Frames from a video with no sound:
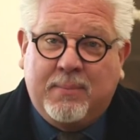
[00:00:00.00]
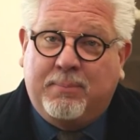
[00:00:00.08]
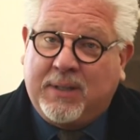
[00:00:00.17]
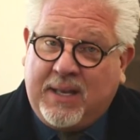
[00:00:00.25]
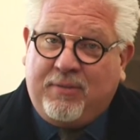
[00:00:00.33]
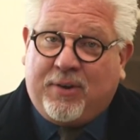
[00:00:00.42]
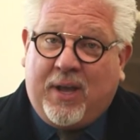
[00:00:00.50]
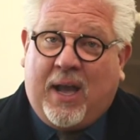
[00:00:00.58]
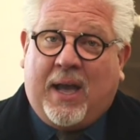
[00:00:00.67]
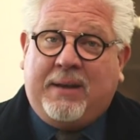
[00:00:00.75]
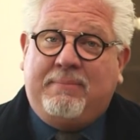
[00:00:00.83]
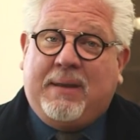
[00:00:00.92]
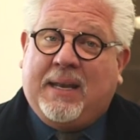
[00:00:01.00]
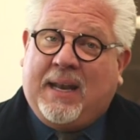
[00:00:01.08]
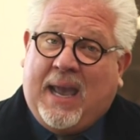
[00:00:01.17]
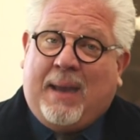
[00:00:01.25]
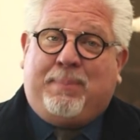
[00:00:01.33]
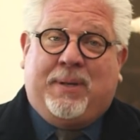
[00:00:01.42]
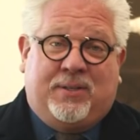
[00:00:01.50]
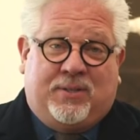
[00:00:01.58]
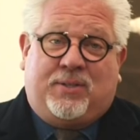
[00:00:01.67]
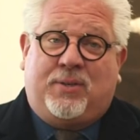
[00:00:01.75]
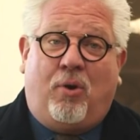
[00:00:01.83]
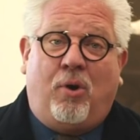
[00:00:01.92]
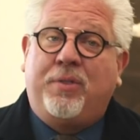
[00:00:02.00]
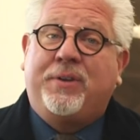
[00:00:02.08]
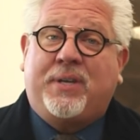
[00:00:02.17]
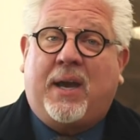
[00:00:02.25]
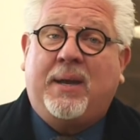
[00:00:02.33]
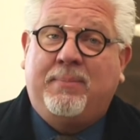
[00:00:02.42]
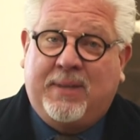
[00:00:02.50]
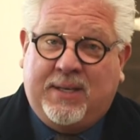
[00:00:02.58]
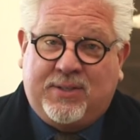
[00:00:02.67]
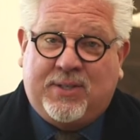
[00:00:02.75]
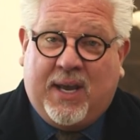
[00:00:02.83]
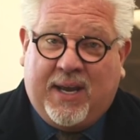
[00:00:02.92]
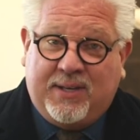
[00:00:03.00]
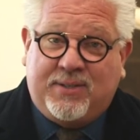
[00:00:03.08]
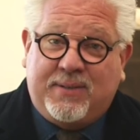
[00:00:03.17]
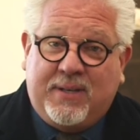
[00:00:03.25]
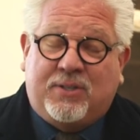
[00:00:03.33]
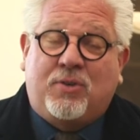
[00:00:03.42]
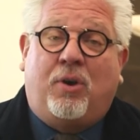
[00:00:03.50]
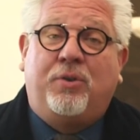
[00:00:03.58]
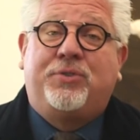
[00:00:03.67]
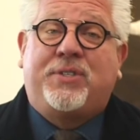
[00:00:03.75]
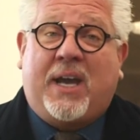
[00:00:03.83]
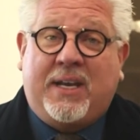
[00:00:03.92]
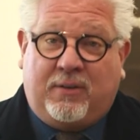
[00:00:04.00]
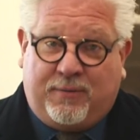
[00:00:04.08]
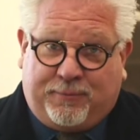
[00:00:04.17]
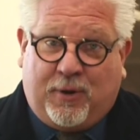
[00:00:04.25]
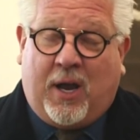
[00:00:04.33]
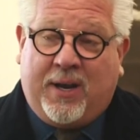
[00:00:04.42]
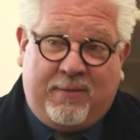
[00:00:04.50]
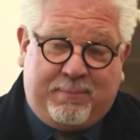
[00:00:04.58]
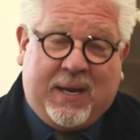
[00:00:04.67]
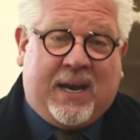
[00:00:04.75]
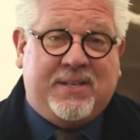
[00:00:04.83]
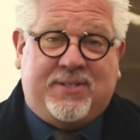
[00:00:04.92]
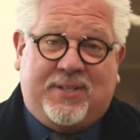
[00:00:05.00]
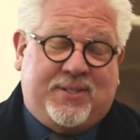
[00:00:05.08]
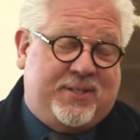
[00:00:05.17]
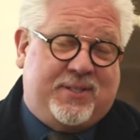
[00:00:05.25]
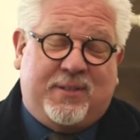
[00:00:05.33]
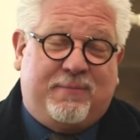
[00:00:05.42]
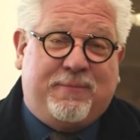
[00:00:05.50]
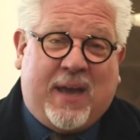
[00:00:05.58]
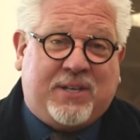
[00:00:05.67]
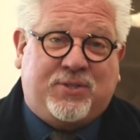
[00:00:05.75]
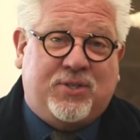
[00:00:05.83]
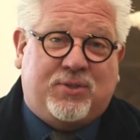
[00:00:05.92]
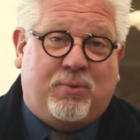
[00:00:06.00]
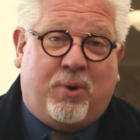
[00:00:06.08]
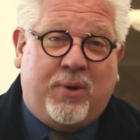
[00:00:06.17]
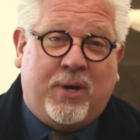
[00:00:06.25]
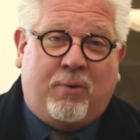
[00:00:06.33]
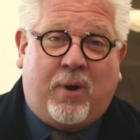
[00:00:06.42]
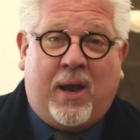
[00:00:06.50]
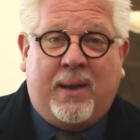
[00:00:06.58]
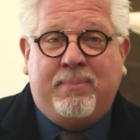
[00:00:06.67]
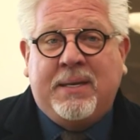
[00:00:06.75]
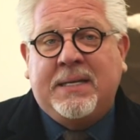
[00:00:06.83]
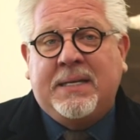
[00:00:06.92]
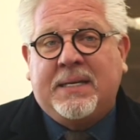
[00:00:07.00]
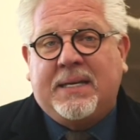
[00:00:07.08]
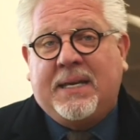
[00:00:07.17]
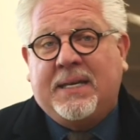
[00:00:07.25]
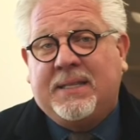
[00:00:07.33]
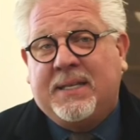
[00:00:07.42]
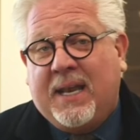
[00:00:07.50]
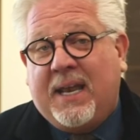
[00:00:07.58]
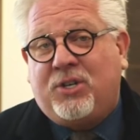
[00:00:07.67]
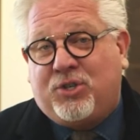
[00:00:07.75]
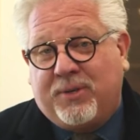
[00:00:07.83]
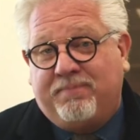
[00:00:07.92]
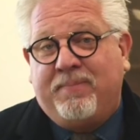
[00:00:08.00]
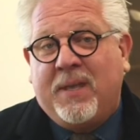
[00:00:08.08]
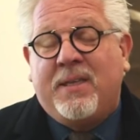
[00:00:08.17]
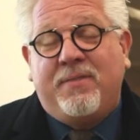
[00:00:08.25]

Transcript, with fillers: Believe it or not, it happens all the time these days. It's called title fraud. FBI says it's the fastest growing crime in the nation.